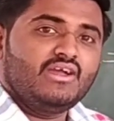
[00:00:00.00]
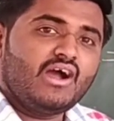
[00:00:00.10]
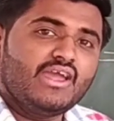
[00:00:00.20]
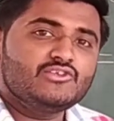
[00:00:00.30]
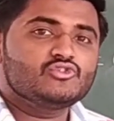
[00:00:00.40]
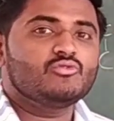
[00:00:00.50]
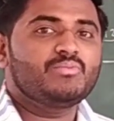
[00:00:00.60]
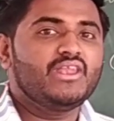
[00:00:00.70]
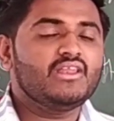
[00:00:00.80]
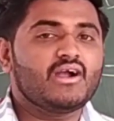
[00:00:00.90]

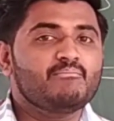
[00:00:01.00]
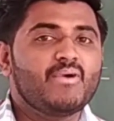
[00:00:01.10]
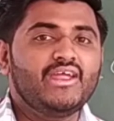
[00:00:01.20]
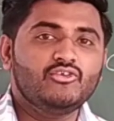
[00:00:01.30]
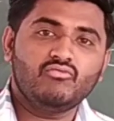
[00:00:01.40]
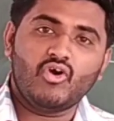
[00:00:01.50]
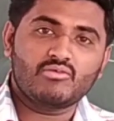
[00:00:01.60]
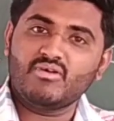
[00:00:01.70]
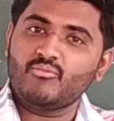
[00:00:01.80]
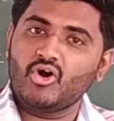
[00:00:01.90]
Isoprene combined to form
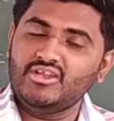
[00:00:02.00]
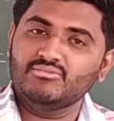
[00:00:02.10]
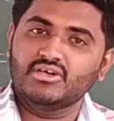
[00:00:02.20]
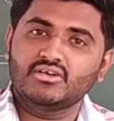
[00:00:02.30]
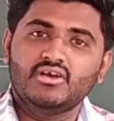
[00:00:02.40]
a polymer.